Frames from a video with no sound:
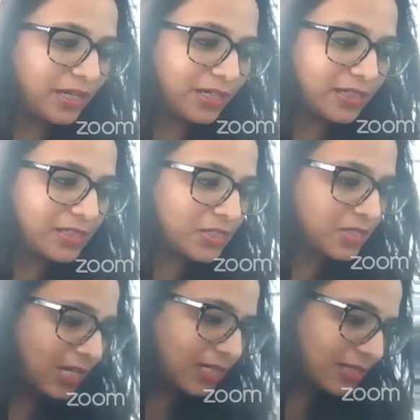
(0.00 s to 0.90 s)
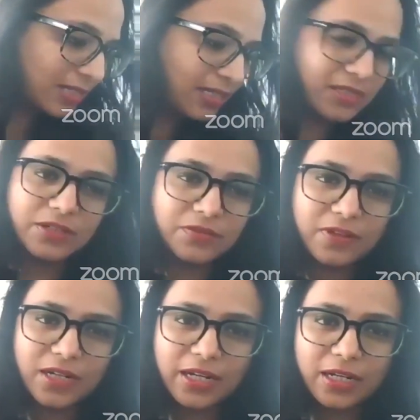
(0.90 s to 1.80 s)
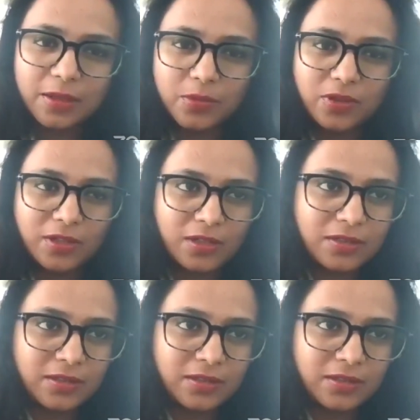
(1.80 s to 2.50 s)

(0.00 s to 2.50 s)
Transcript: know. It just translates differently in a book.